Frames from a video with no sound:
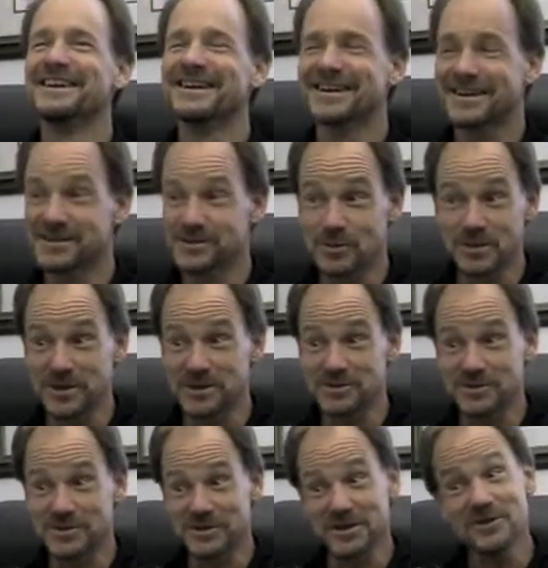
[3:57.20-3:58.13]
Because nobody
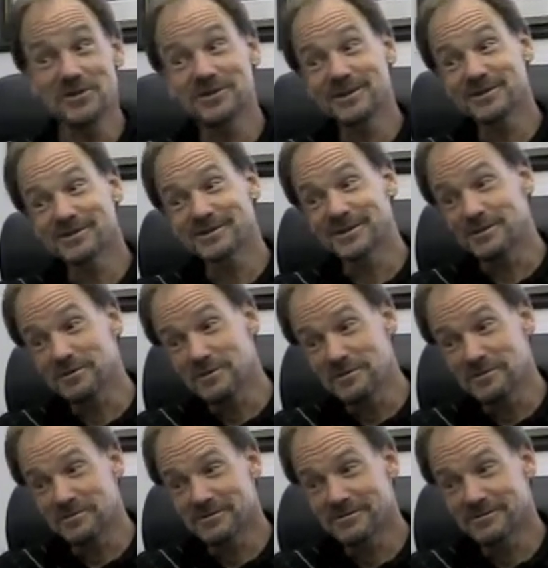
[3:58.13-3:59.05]
else would have known. They would have said,
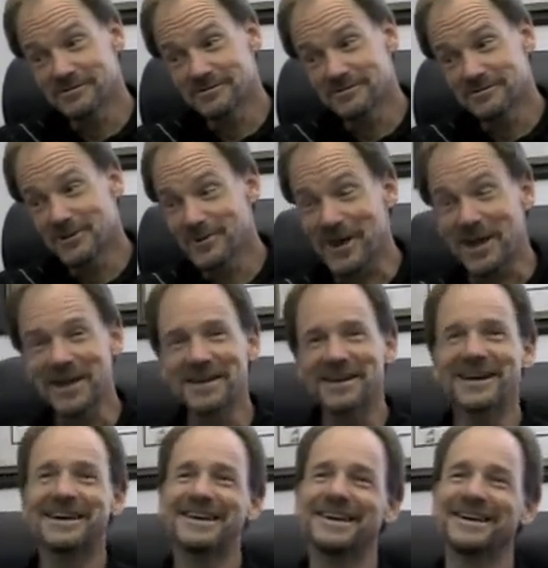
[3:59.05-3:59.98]
"Oh, okay."